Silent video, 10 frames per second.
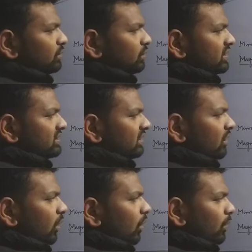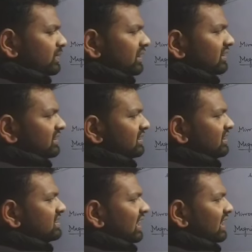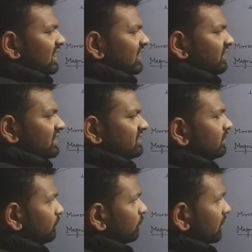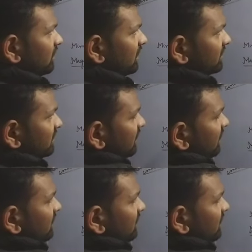u is the object distance, and f is the focal length.